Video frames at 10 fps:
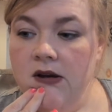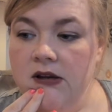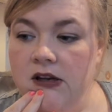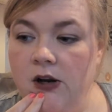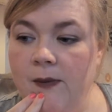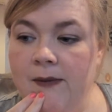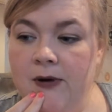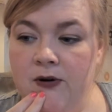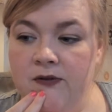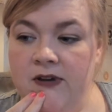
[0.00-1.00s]
my
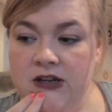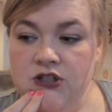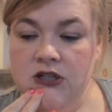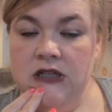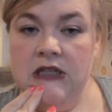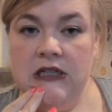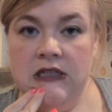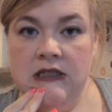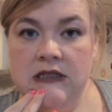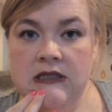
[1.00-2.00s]
motivation
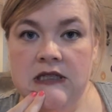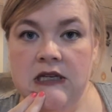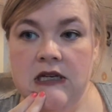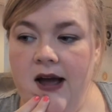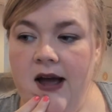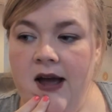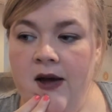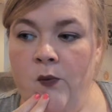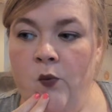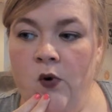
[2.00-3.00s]
is I
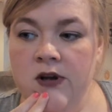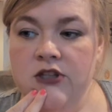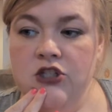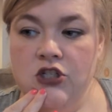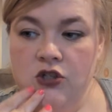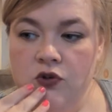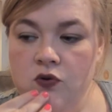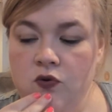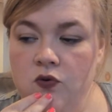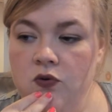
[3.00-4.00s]
want
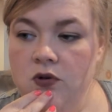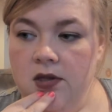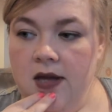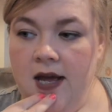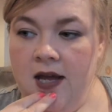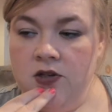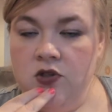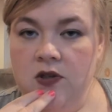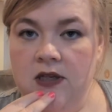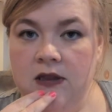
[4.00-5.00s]
to
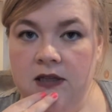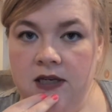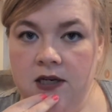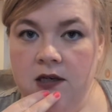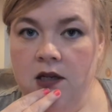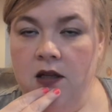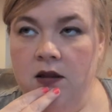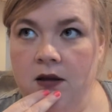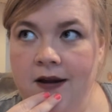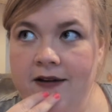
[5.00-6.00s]
actually lead a
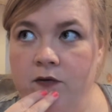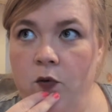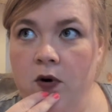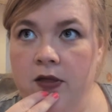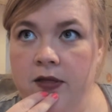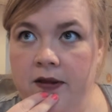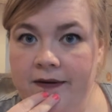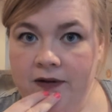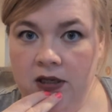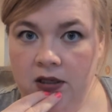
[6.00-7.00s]
life worth
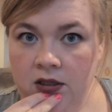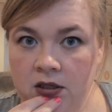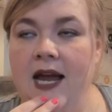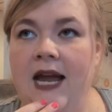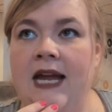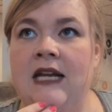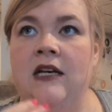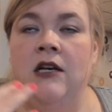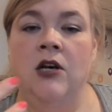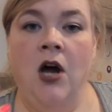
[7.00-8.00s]
living
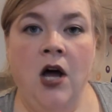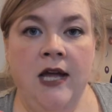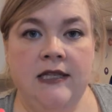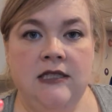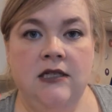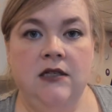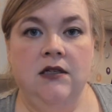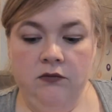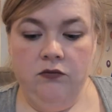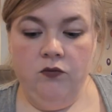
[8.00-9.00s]
and not
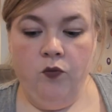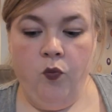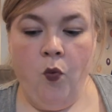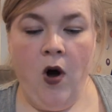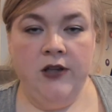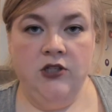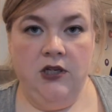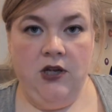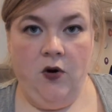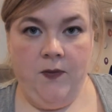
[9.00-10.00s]
watch it
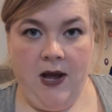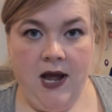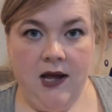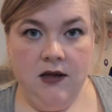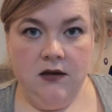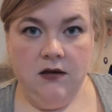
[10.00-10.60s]
go by.